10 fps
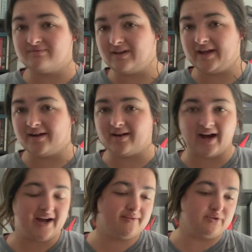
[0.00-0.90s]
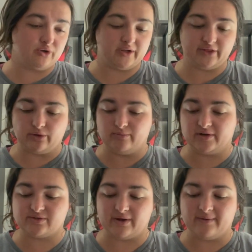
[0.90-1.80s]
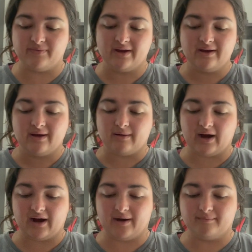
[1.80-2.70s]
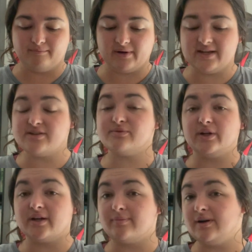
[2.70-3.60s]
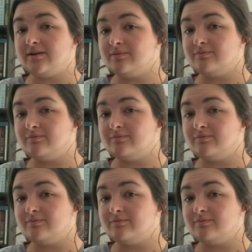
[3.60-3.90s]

and I don't like throwing books away. But it is a really good book.